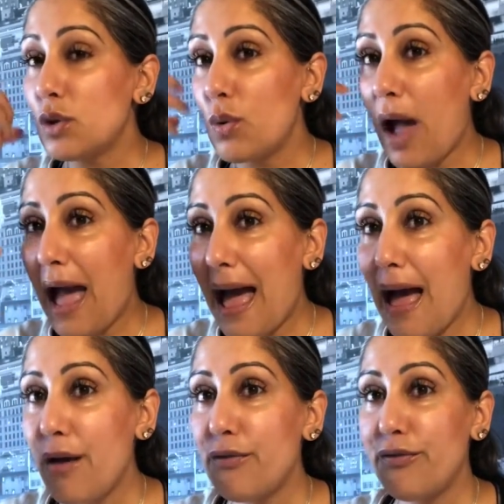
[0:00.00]

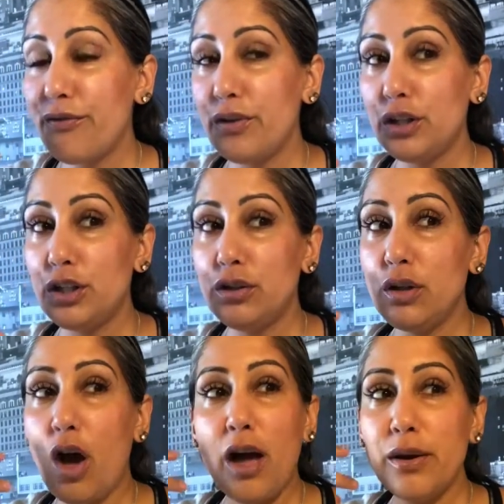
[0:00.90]
have
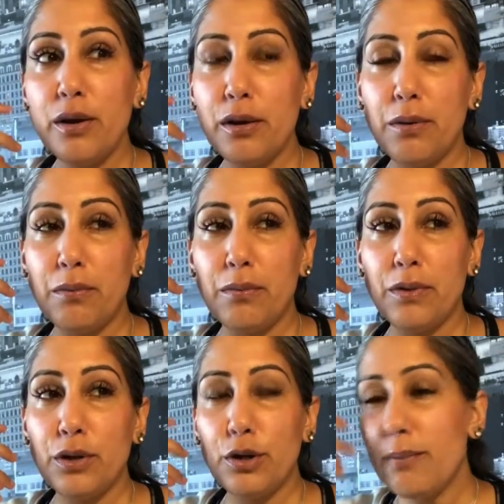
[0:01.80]
not
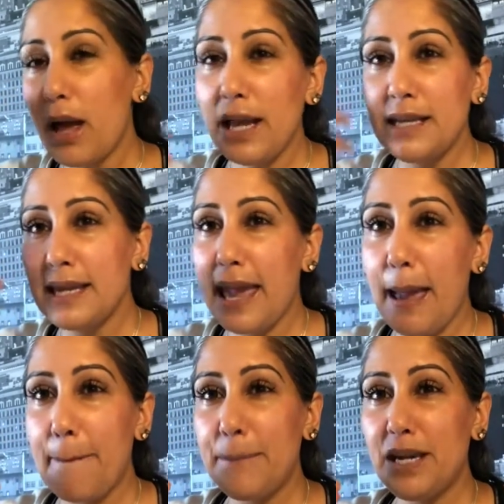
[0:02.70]
your mind
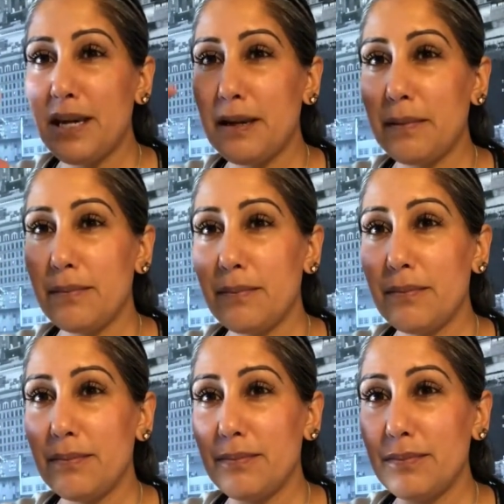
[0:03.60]
can't be
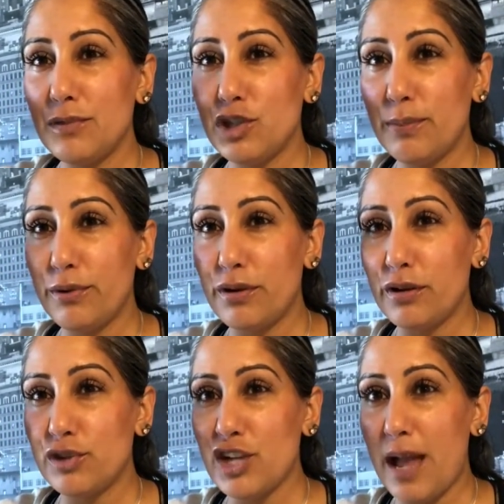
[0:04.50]

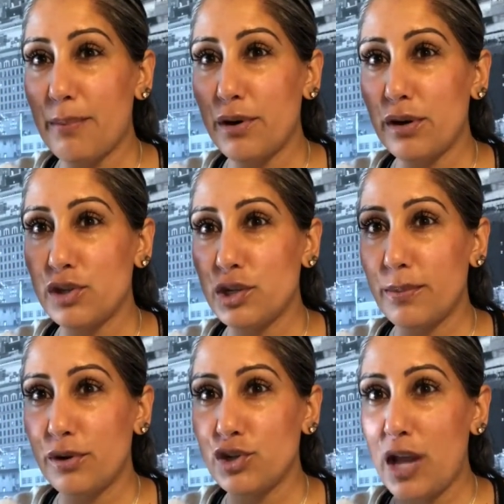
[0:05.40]
jibber
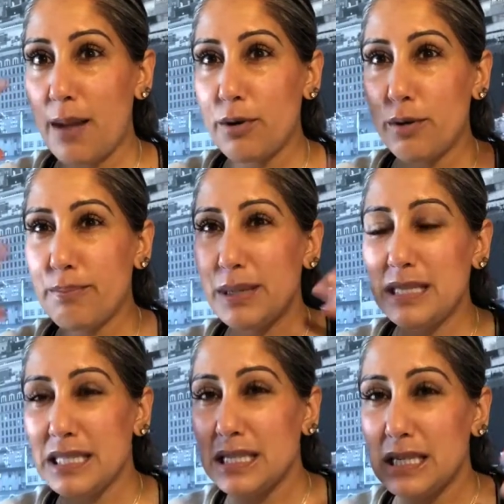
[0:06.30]
jabber,
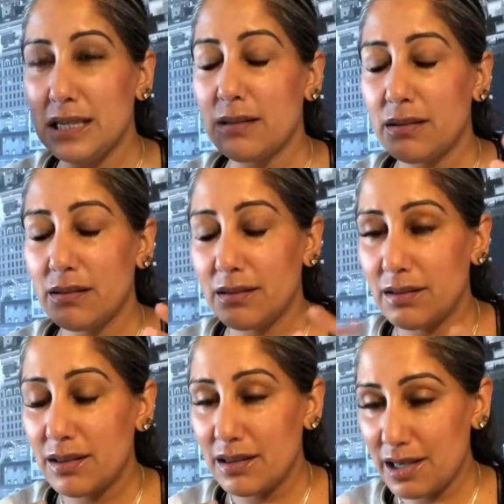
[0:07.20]
busy,
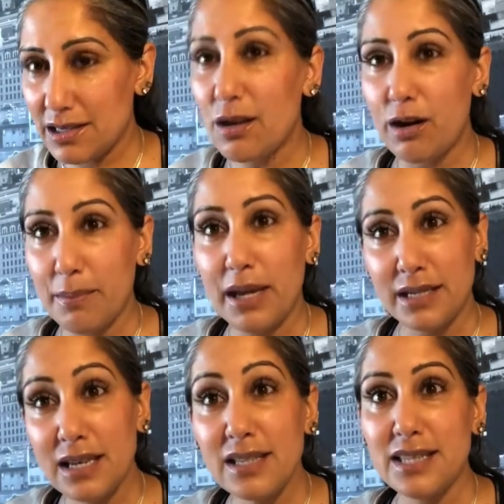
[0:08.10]
because our mind
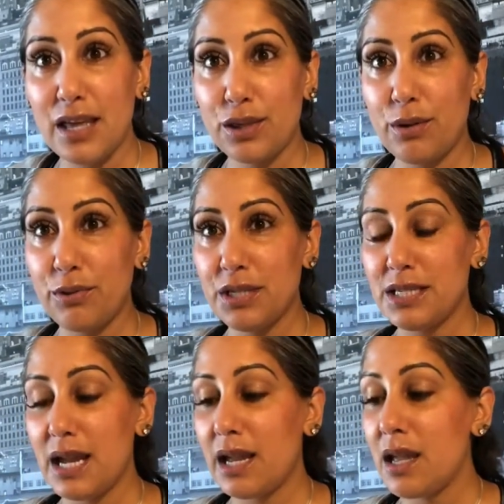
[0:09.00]
does that throughout the
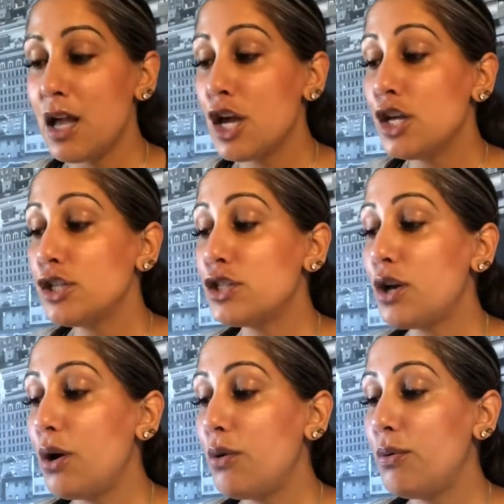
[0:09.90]
day.
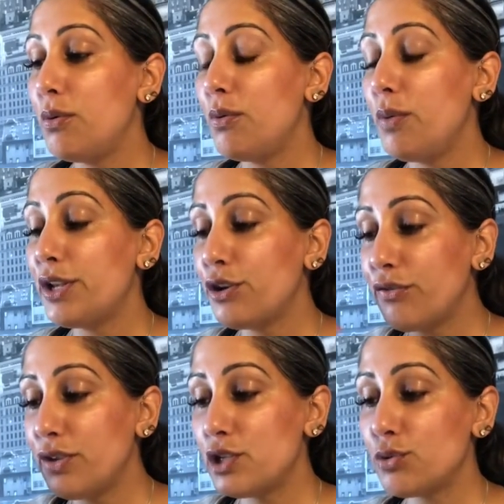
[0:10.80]
So when you're
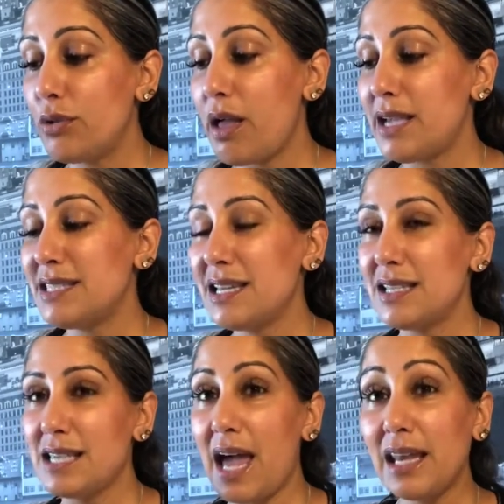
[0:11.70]
visualizing,
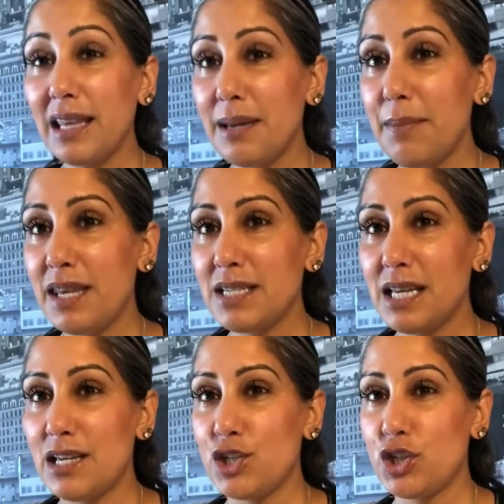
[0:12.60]
it's kind of like
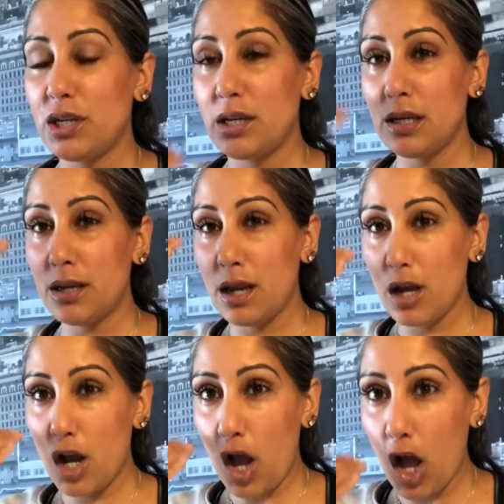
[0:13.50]
meditation.
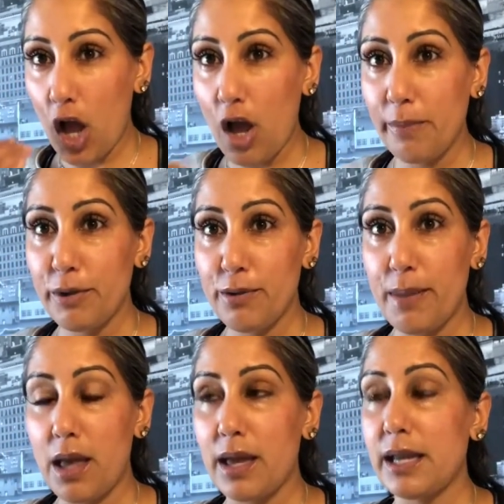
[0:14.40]
Calm your
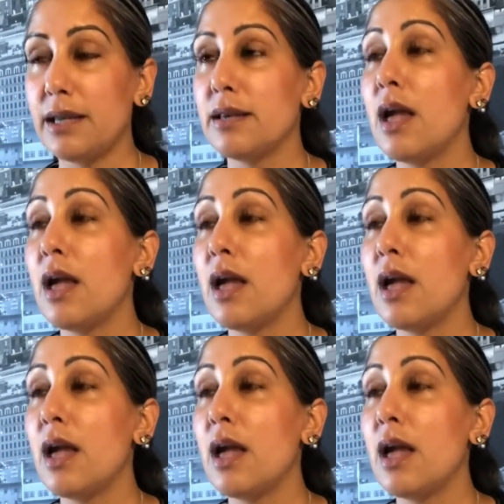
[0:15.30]
mind